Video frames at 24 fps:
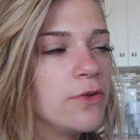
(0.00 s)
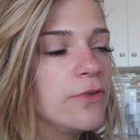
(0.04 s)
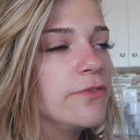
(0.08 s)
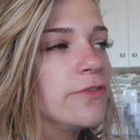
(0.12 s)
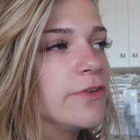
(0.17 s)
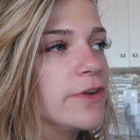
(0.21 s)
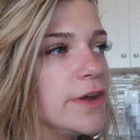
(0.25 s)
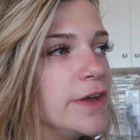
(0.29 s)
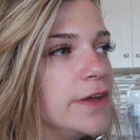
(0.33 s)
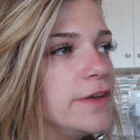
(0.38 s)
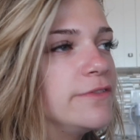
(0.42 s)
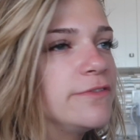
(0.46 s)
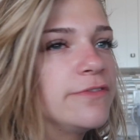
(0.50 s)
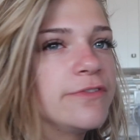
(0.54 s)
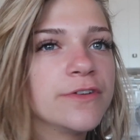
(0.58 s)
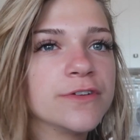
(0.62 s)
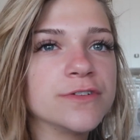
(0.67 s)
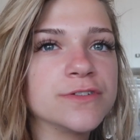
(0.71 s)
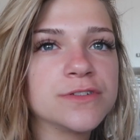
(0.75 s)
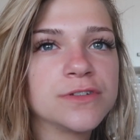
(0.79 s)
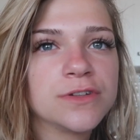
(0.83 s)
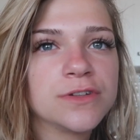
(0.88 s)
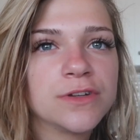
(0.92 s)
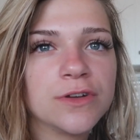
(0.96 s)
over it
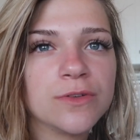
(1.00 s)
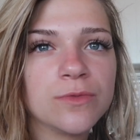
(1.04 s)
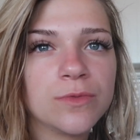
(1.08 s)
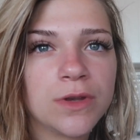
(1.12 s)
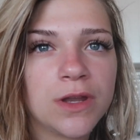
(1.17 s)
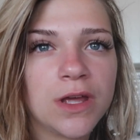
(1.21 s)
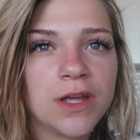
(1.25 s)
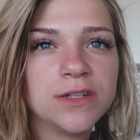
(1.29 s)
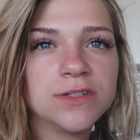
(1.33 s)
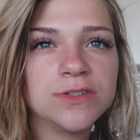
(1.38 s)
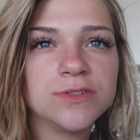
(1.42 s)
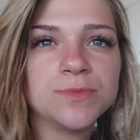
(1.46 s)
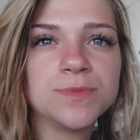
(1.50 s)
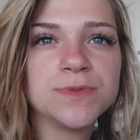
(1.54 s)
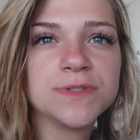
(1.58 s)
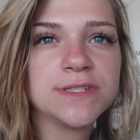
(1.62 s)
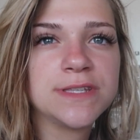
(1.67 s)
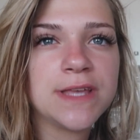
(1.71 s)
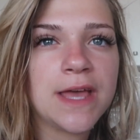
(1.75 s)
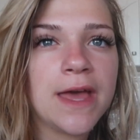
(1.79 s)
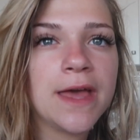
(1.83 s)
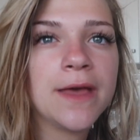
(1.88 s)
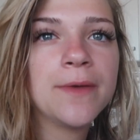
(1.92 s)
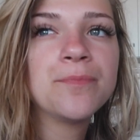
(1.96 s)
for sure,
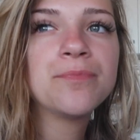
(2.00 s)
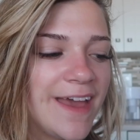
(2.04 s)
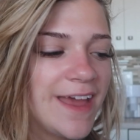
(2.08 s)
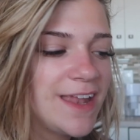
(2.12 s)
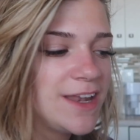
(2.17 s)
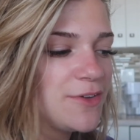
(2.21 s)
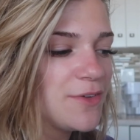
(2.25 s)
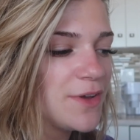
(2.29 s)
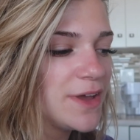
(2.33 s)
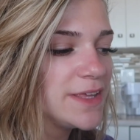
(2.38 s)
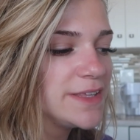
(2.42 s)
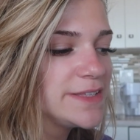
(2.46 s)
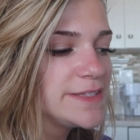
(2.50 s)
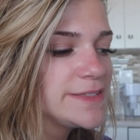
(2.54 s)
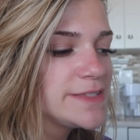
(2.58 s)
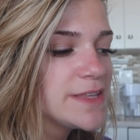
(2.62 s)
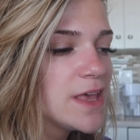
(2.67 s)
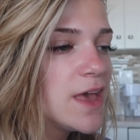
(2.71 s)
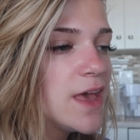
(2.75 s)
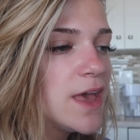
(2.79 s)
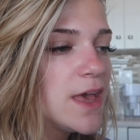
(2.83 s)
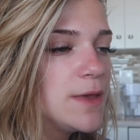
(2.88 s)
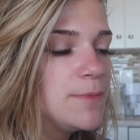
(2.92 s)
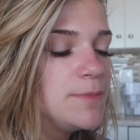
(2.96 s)
100%. Anyways,
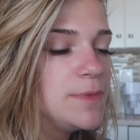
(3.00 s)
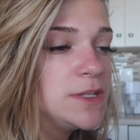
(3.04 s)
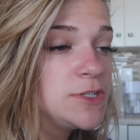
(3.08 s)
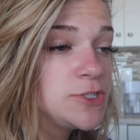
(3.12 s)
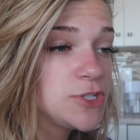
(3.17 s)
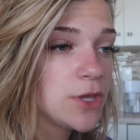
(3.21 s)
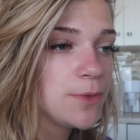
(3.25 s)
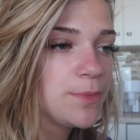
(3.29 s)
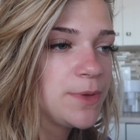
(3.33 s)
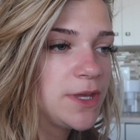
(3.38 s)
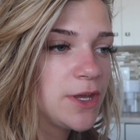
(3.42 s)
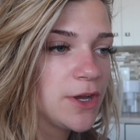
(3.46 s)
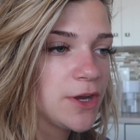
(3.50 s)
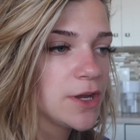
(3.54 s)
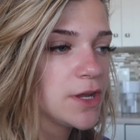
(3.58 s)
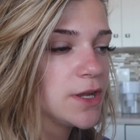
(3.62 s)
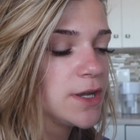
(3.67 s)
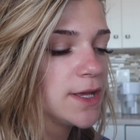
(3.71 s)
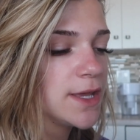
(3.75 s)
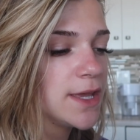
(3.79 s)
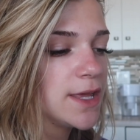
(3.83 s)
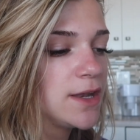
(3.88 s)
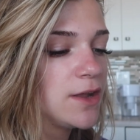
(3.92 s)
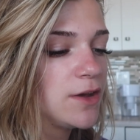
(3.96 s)
me and Shelby are
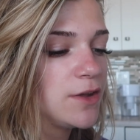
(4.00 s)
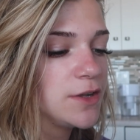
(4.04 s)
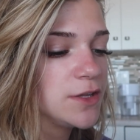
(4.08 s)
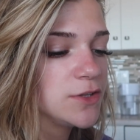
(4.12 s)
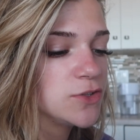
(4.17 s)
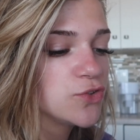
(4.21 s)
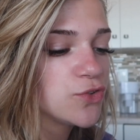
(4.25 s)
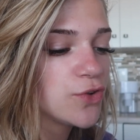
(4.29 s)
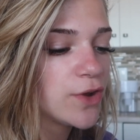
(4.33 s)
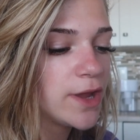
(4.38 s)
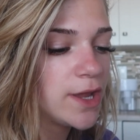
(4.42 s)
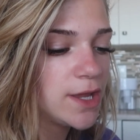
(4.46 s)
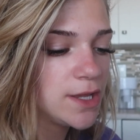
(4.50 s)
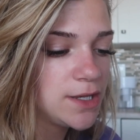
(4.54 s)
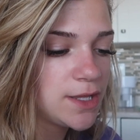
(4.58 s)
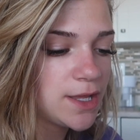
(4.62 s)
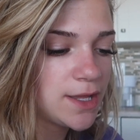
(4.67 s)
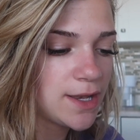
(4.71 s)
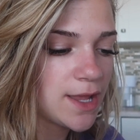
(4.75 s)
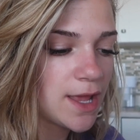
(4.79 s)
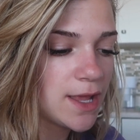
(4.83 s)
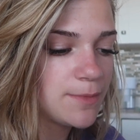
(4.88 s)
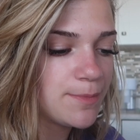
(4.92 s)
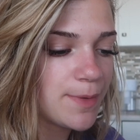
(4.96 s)
gonna get on a train
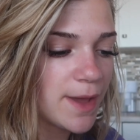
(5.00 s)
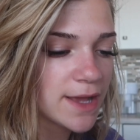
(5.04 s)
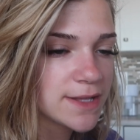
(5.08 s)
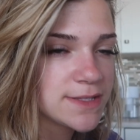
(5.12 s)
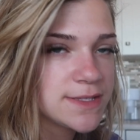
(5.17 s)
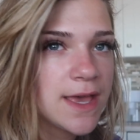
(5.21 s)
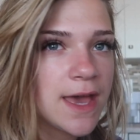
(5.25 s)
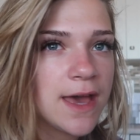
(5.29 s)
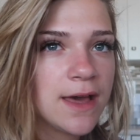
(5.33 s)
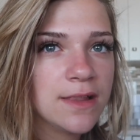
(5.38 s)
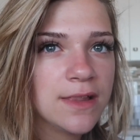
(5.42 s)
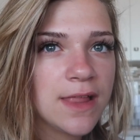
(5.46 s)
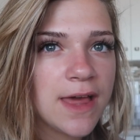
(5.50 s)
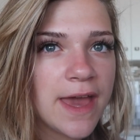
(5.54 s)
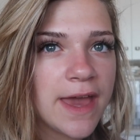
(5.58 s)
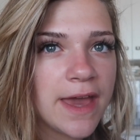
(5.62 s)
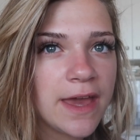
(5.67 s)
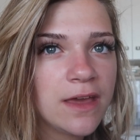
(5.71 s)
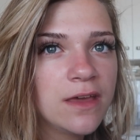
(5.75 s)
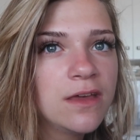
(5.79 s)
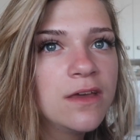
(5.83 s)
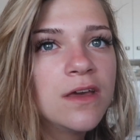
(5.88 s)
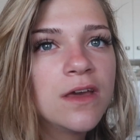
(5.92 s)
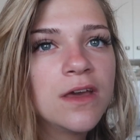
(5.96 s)
and head back to
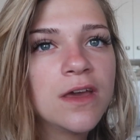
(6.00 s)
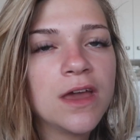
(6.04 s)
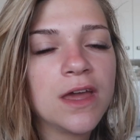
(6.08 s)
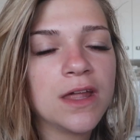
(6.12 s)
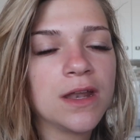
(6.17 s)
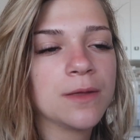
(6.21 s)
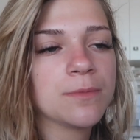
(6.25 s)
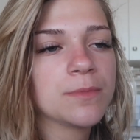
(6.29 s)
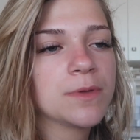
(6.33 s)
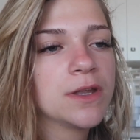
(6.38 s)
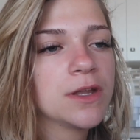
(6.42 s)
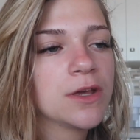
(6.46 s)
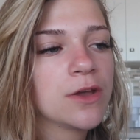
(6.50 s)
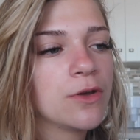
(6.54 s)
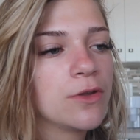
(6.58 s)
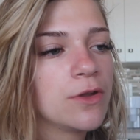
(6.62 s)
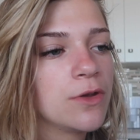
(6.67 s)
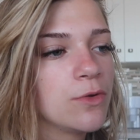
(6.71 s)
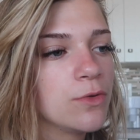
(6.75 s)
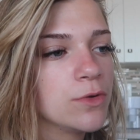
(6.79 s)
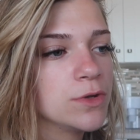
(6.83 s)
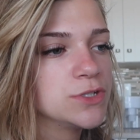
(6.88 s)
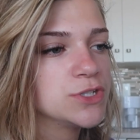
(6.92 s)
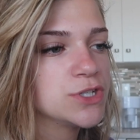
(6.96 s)
LA and I'm gonna go
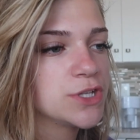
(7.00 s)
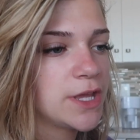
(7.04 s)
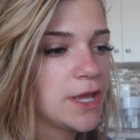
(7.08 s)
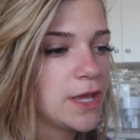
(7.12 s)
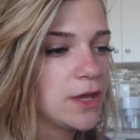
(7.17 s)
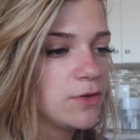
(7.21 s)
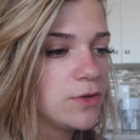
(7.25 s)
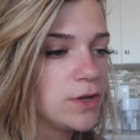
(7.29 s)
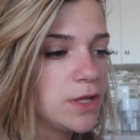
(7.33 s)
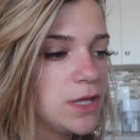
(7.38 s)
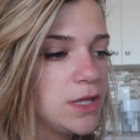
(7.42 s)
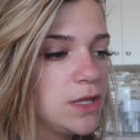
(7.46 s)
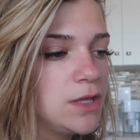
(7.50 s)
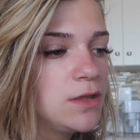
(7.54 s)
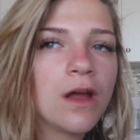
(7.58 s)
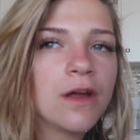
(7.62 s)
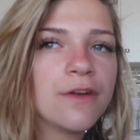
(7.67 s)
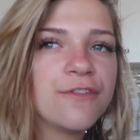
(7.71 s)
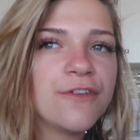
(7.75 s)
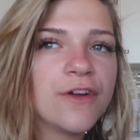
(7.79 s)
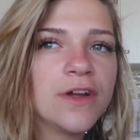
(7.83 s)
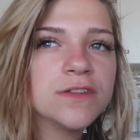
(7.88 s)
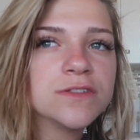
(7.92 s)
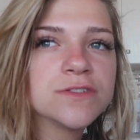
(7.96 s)
to Orange County.
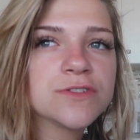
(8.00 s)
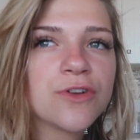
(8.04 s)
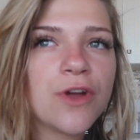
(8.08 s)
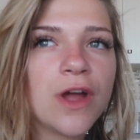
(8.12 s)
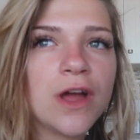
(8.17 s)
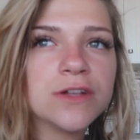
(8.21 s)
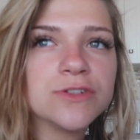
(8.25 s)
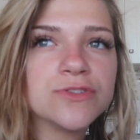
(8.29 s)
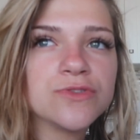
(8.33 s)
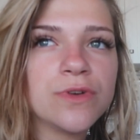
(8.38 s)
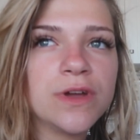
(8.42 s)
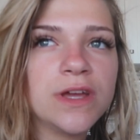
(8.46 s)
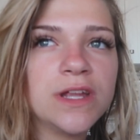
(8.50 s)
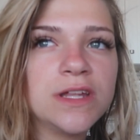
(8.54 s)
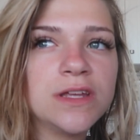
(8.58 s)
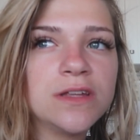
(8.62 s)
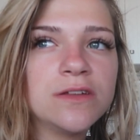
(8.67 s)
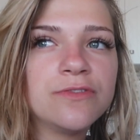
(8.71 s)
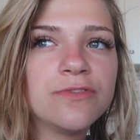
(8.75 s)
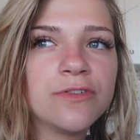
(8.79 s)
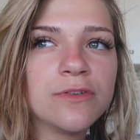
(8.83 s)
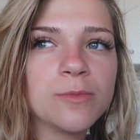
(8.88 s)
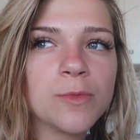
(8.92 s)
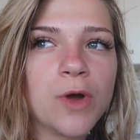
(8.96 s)
Our friends
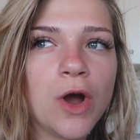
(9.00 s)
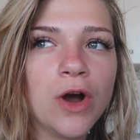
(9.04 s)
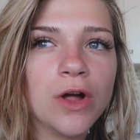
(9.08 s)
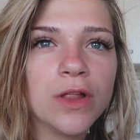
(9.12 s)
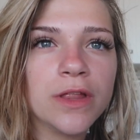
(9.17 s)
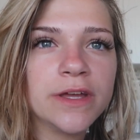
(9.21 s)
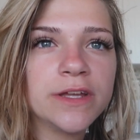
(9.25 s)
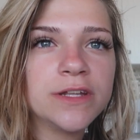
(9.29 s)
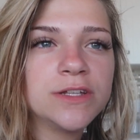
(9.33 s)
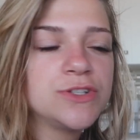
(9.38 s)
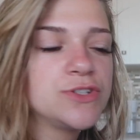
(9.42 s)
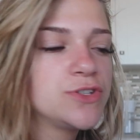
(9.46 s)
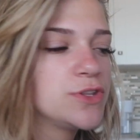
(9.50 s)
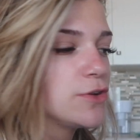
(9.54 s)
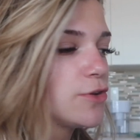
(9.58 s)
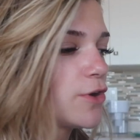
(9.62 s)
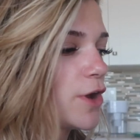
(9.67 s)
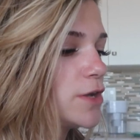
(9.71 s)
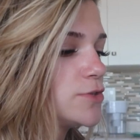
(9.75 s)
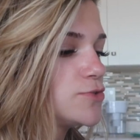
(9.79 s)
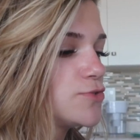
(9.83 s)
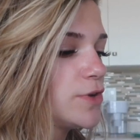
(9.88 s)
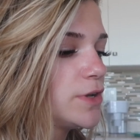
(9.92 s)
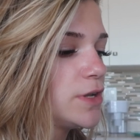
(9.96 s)
graduated from college, they're
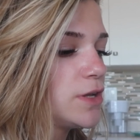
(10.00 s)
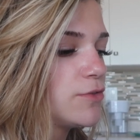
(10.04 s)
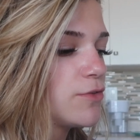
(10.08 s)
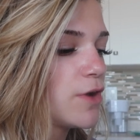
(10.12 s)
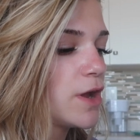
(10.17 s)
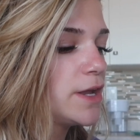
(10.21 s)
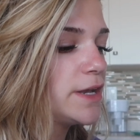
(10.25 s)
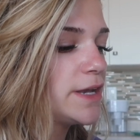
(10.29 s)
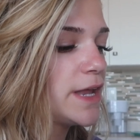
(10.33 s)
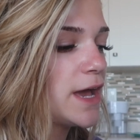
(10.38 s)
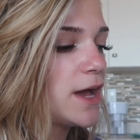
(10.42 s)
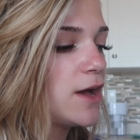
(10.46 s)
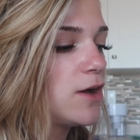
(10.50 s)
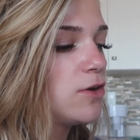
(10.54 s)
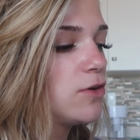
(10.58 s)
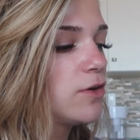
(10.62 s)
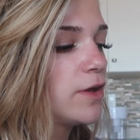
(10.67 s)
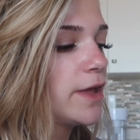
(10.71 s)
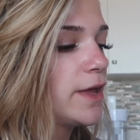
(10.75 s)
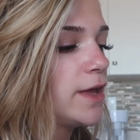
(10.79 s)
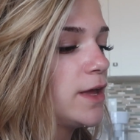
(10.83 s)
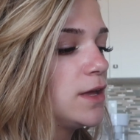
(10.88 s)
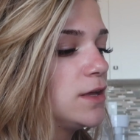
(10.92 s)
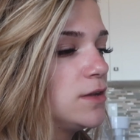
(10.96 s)
graduating right now
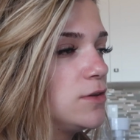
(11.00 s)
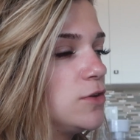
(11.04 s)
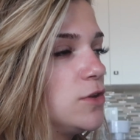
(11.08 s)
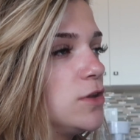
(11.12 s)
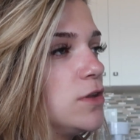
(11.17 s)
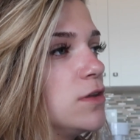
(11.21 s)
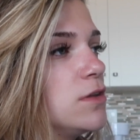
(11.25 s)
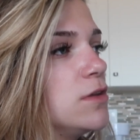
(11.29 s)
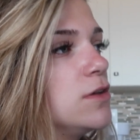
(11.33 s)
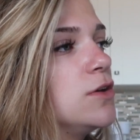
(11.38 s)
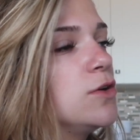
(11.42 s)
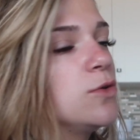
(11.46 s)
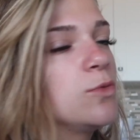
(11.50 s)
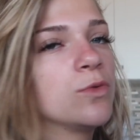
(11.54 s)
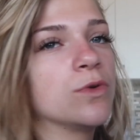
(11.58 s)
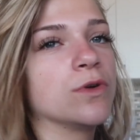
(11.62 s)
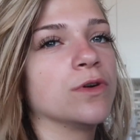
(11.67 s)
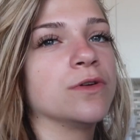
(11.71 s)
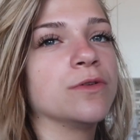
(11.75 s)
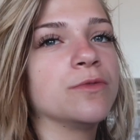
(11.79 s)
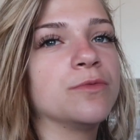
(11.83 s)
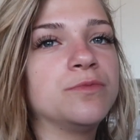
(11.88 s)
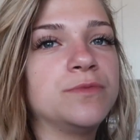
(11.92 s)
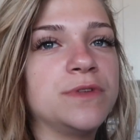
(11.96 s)
and
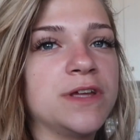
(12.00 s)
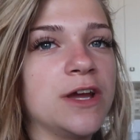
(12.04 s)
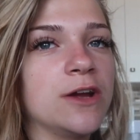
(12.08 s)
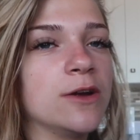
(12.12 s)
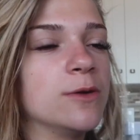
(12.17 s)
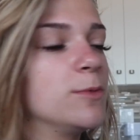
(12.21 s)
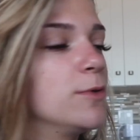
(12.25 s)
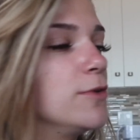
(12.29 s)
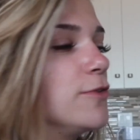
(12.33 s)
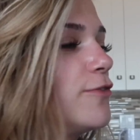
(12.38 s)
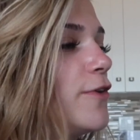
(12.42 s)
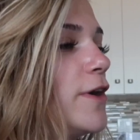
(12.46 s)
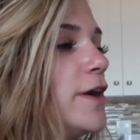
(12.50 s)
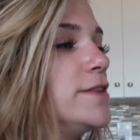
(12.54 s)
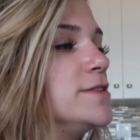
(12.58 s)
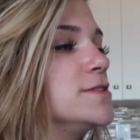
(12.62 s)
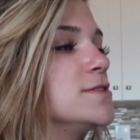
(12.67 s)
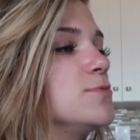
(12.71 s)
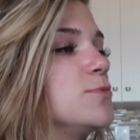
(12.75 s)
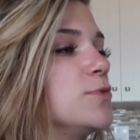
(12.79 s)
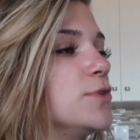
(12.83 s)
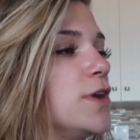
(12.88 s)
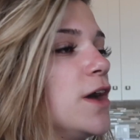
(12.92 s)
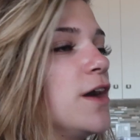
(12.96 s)
we're terrible
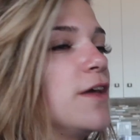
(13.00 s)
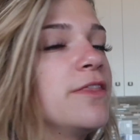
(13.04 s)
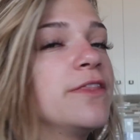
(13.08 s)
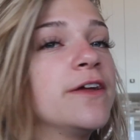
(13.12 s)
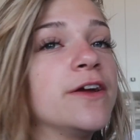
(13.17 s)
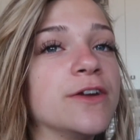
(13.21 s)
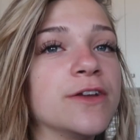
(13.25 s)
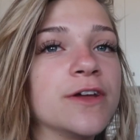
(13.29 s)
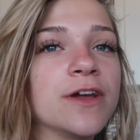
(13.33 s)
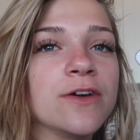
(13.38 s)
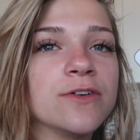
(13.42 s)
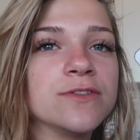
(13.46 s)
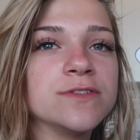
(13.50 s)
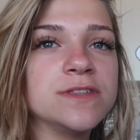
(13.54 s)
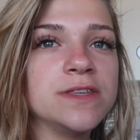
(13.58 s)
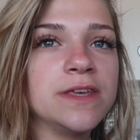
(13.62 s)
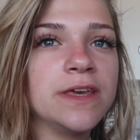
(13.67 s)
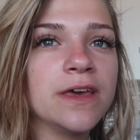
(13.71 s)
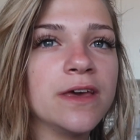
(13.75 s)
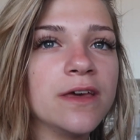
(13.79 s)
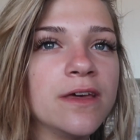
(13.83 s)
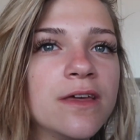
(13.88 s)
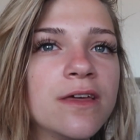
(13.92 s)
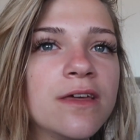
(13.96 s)
friends and we're not there to go
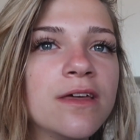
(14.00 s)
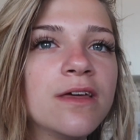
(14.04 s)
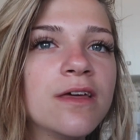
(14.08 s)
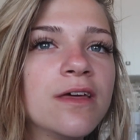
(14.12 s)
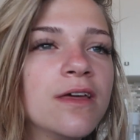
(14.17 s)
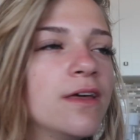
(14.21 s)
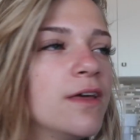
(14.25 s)
see it.